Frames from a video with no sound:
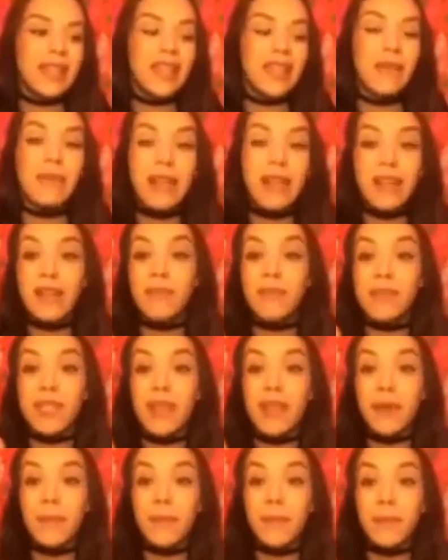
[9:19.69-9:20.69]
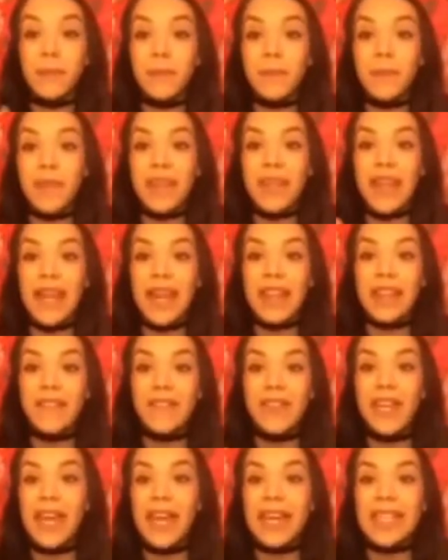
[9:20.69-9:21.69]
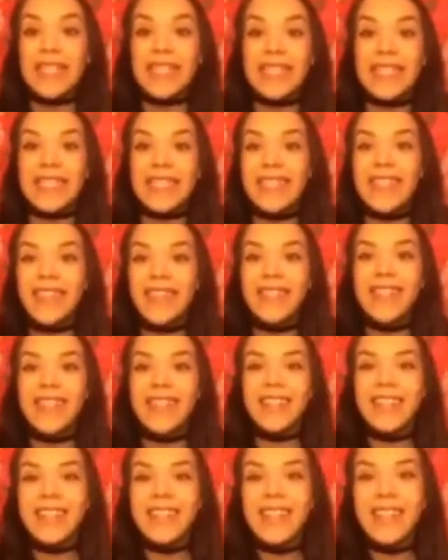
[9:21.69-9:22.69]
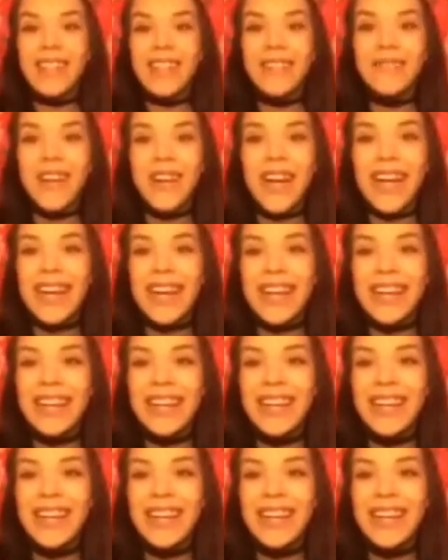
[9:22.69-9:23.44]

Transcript: Give me a thumbs up. I love you guys, and I'll talk to you later. Bye.